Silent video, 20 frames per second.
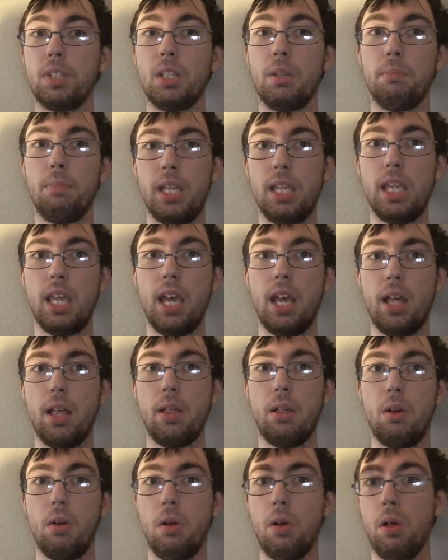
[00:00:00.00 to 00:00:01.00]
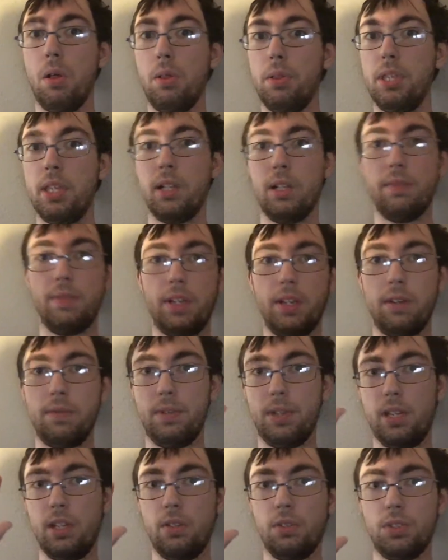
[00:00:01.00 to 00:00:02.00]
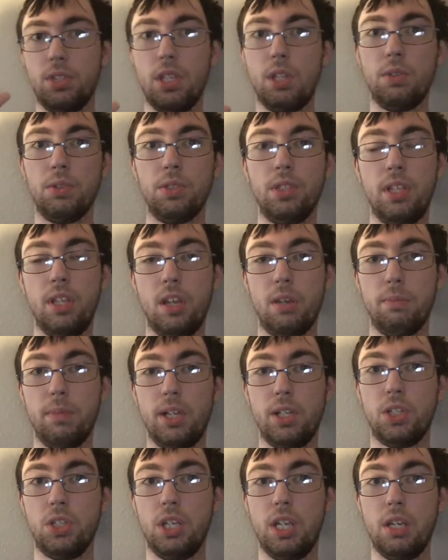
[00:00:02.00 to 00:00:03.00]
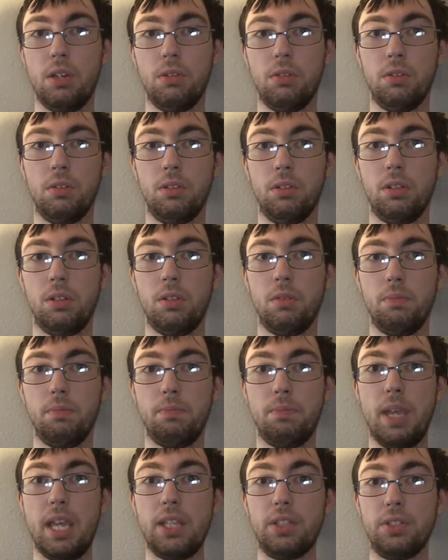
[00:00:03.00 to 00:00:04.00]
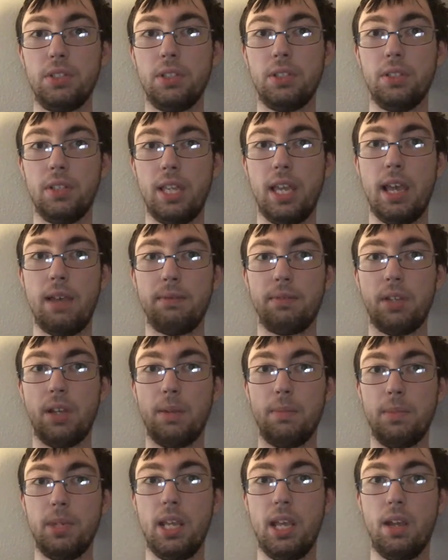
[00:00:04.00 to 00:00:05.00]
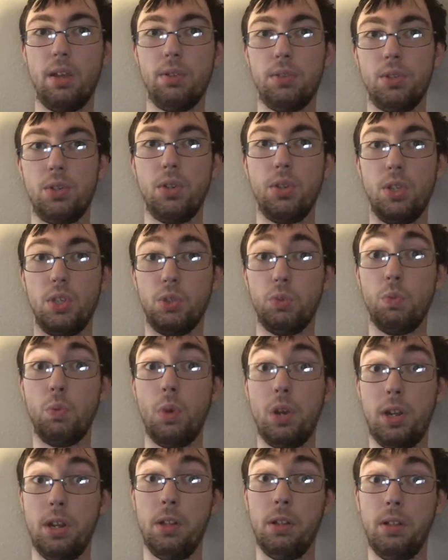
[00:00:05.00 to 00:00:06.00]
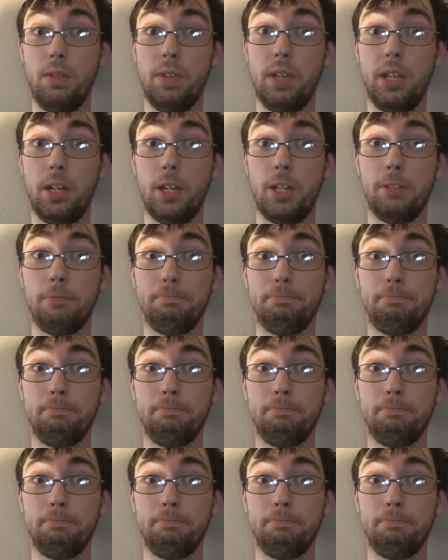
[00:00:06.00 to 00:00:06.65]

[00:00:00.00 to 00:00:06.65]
But yeah, all the elevator videos that you see on my channel basically have come down to this one elevator.